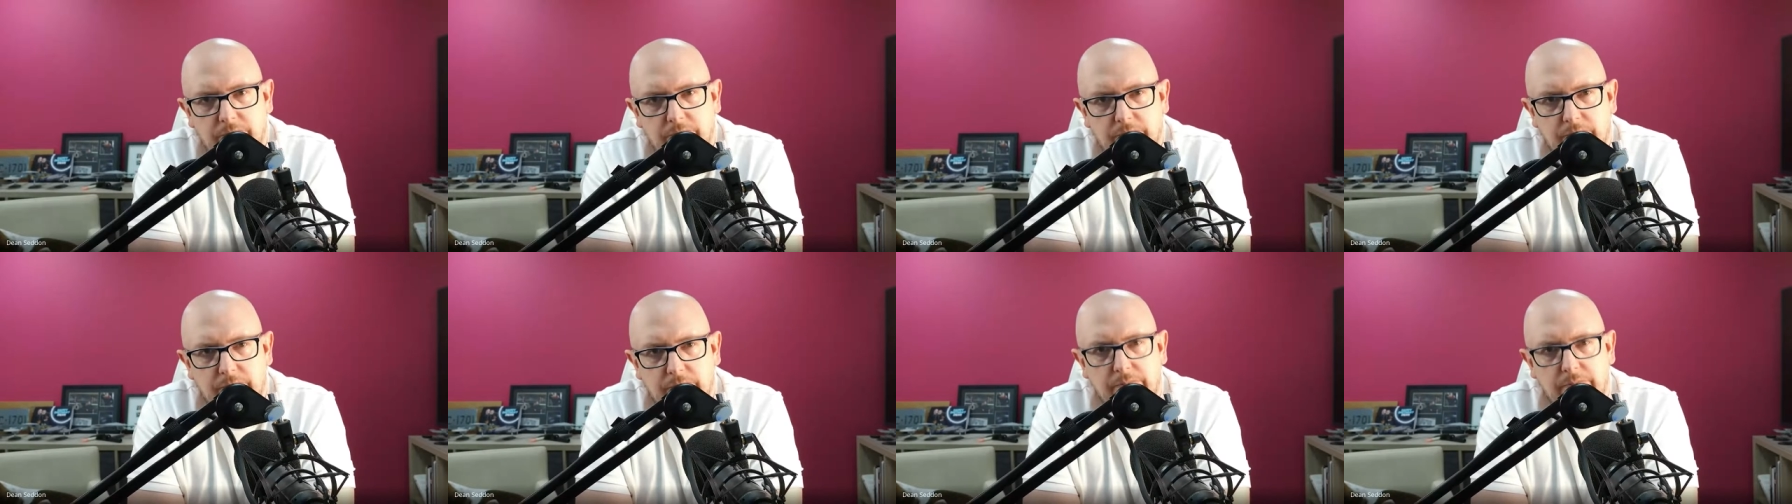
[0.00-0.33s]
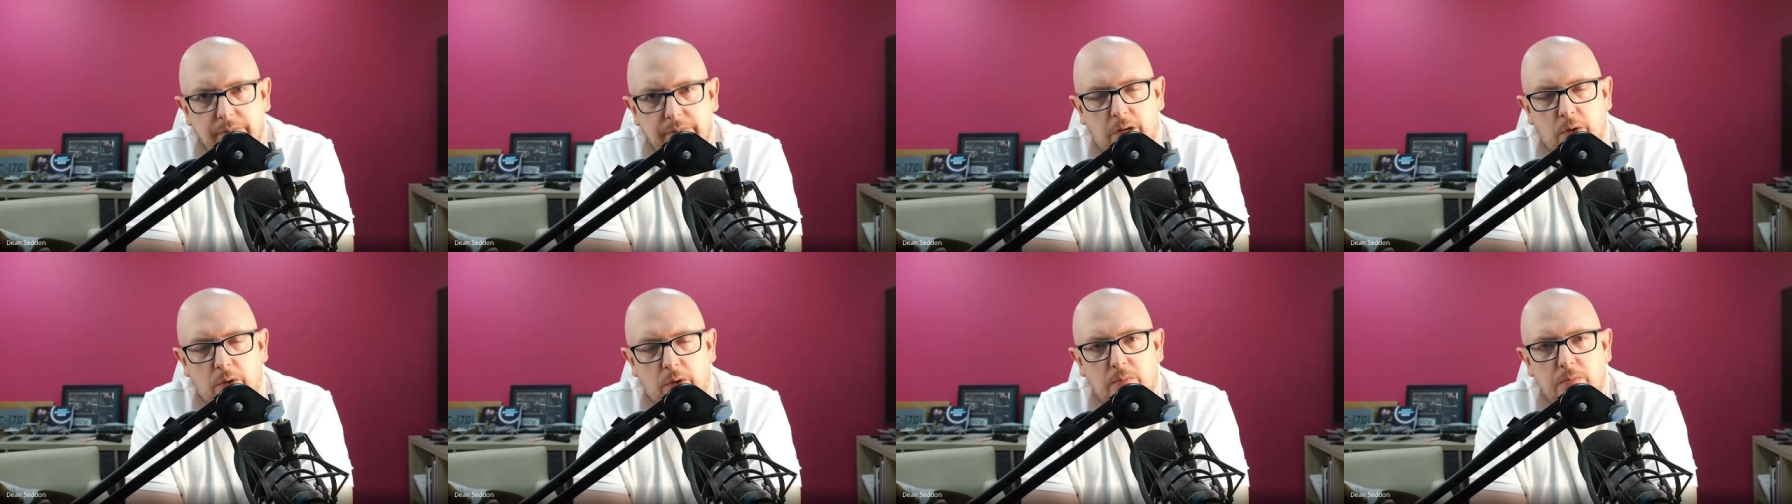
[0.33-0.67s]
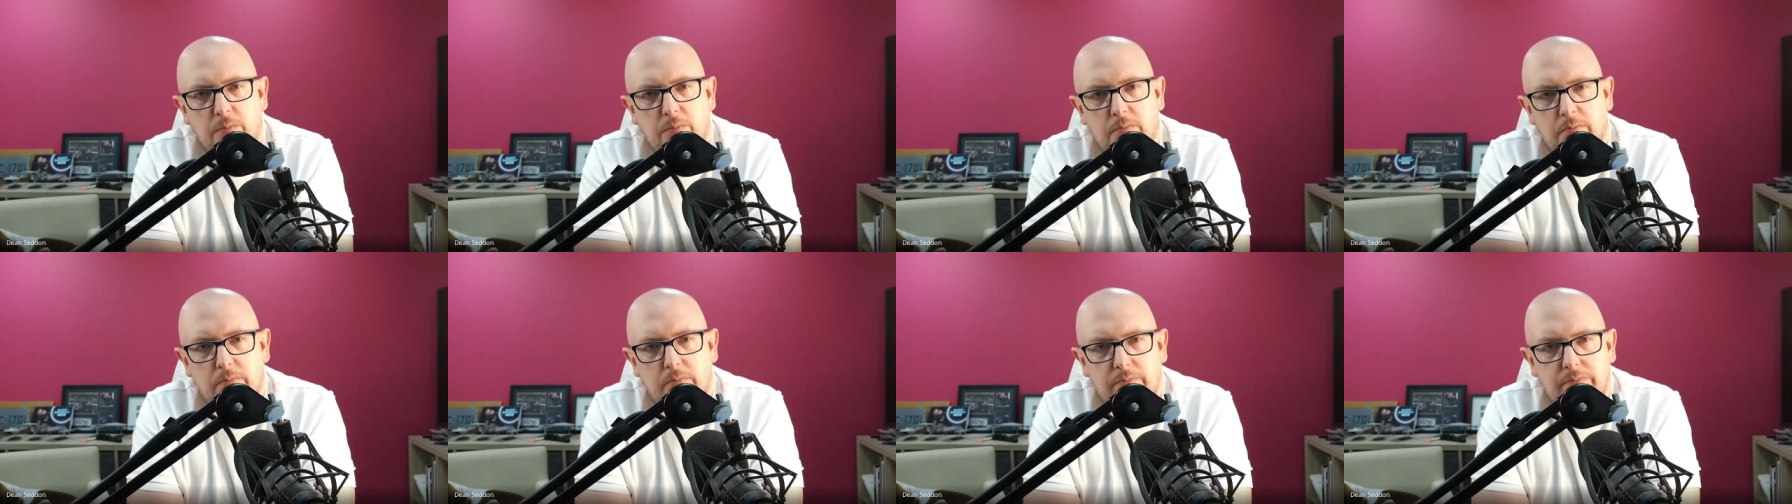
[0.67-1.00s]
you know,
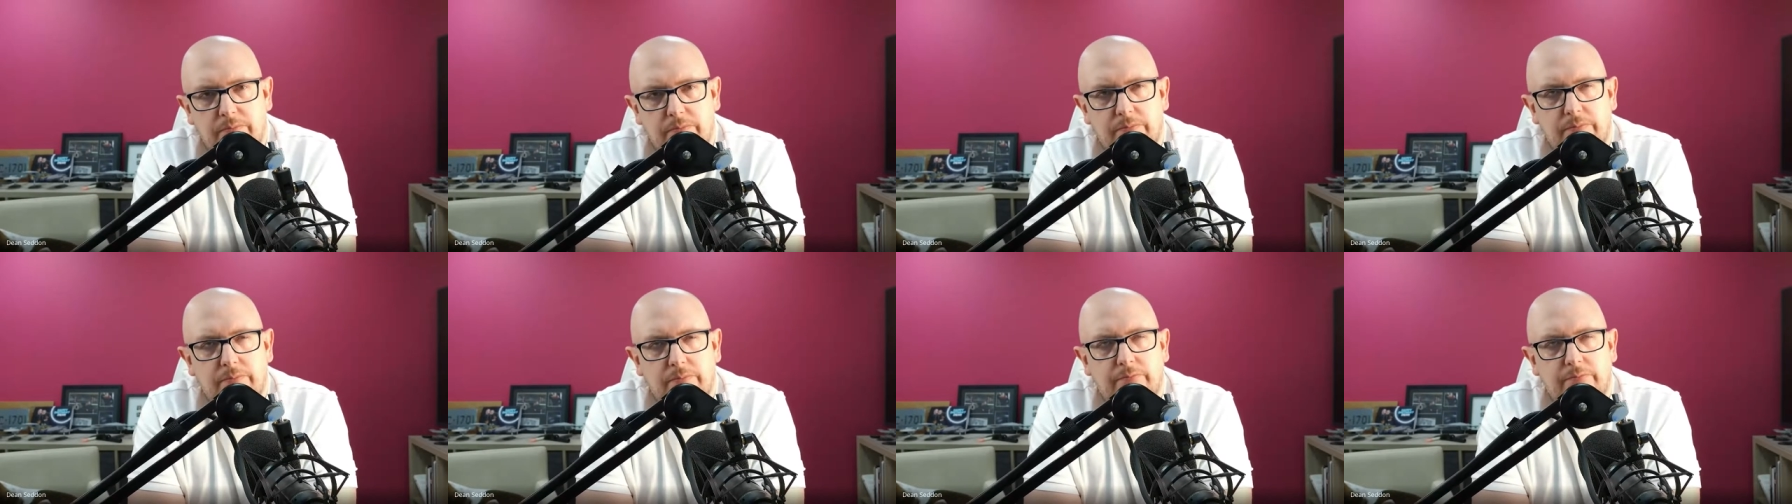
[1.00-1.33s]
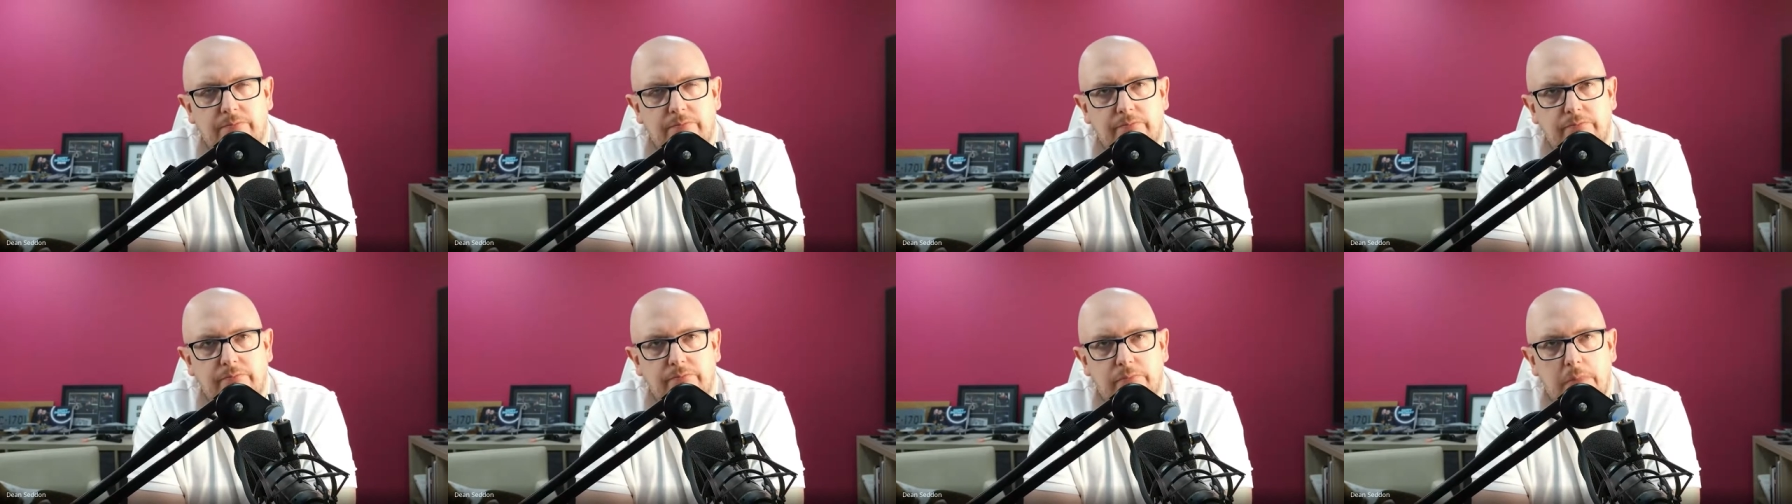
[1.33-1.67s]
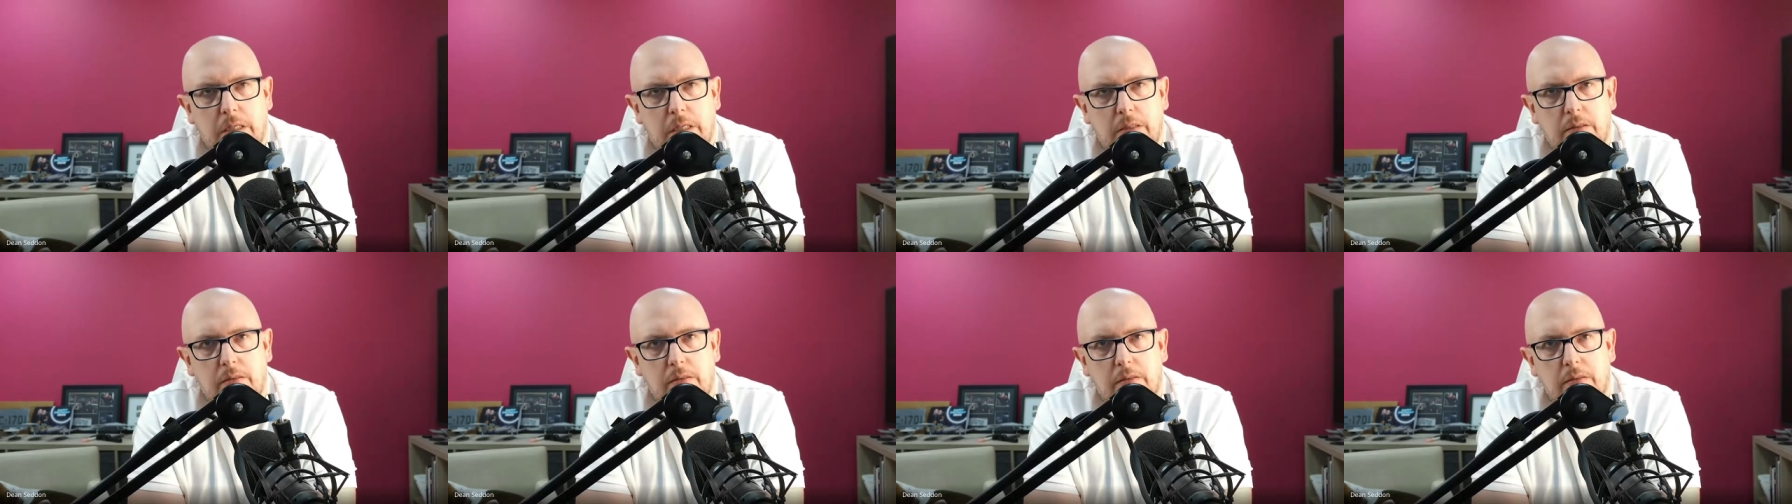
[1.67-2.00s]

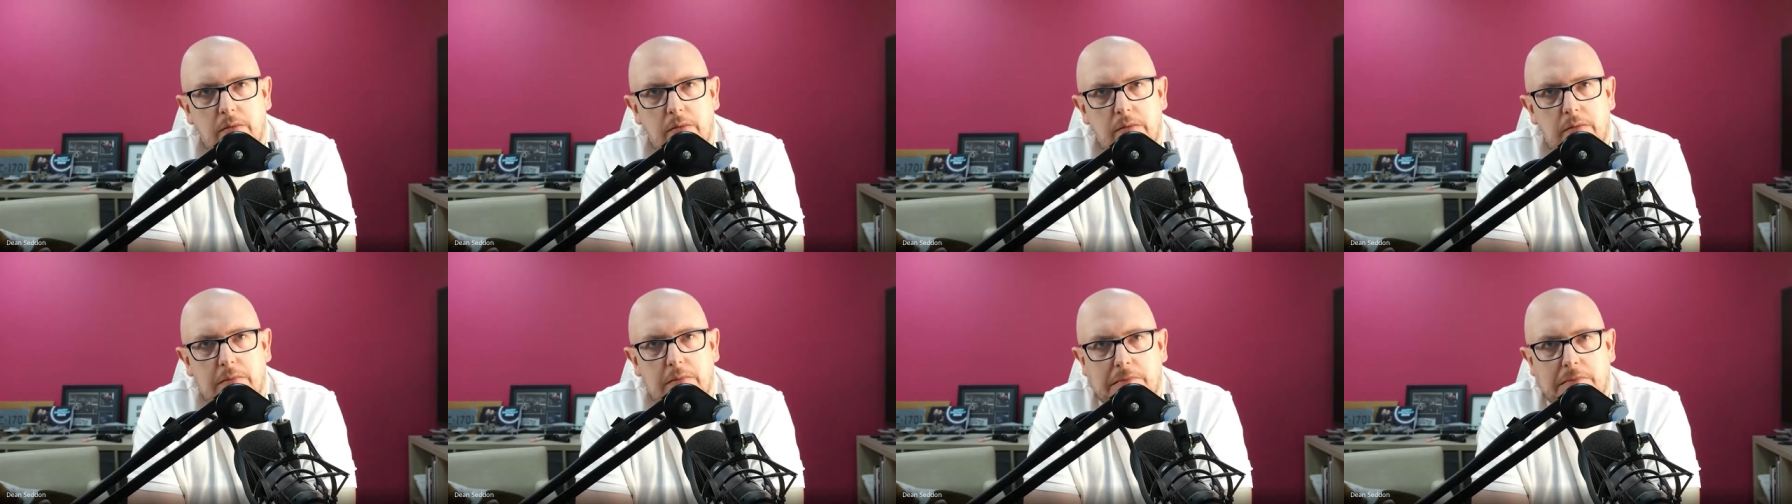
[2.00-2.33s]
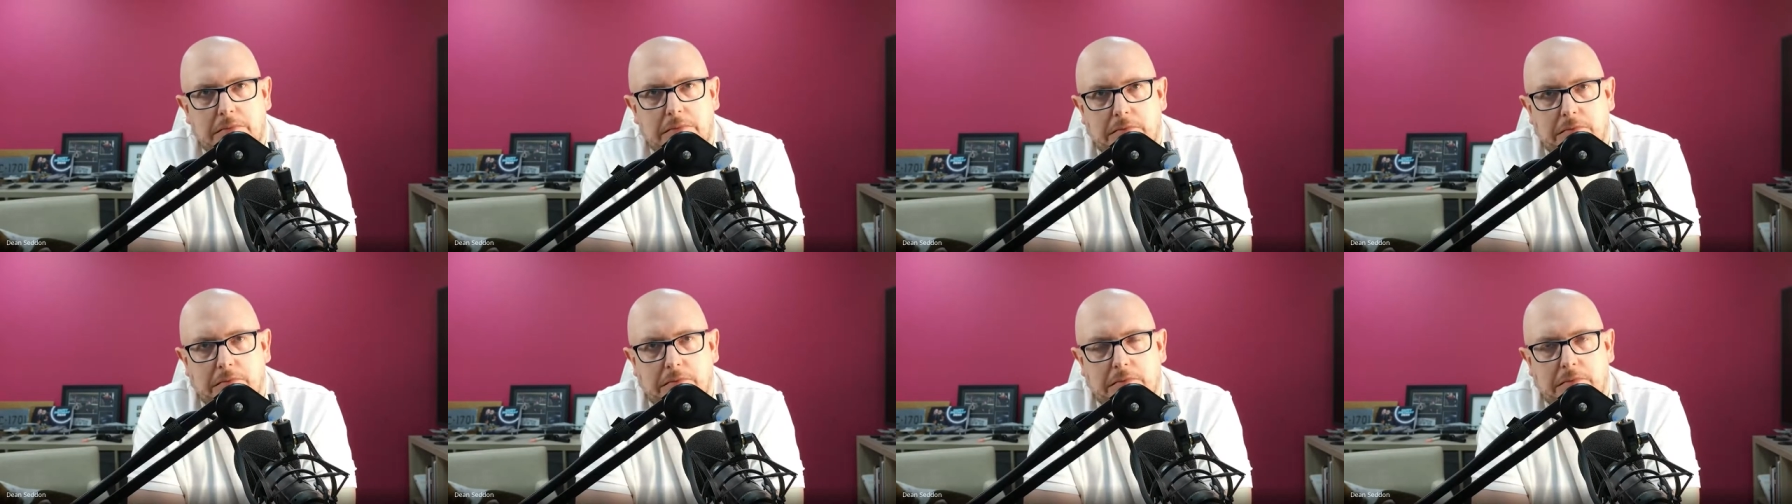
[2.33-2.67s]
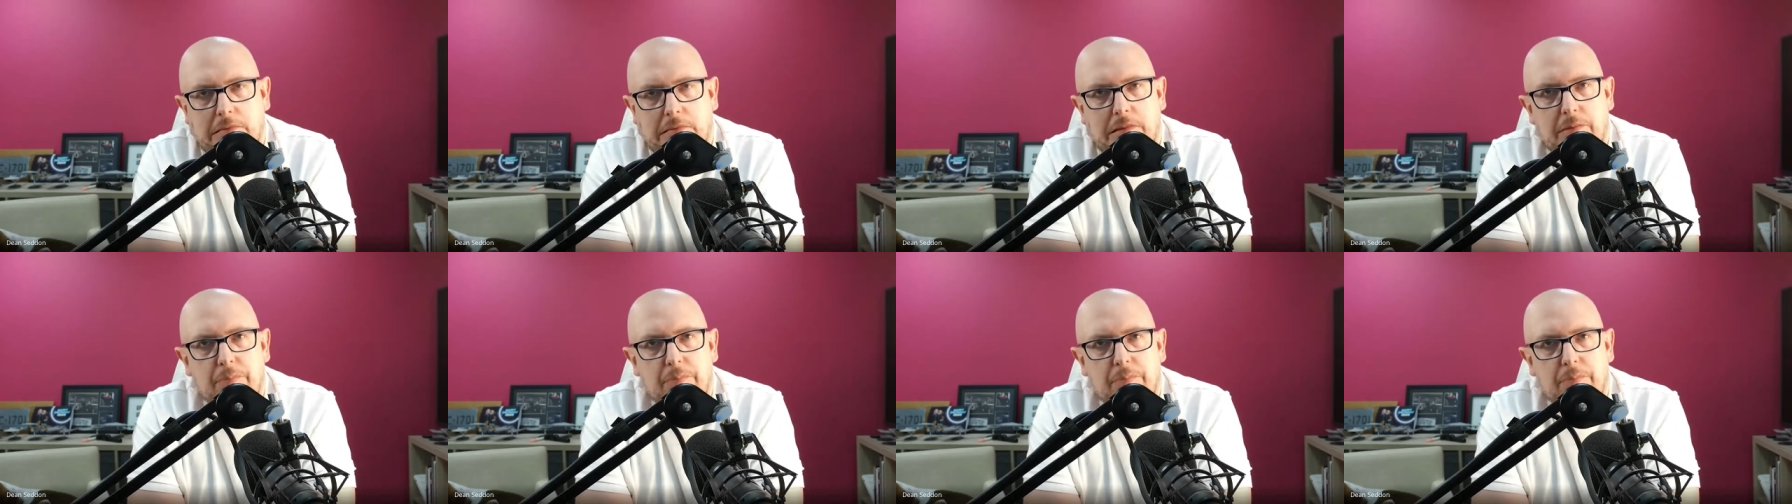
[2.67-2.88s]
uh,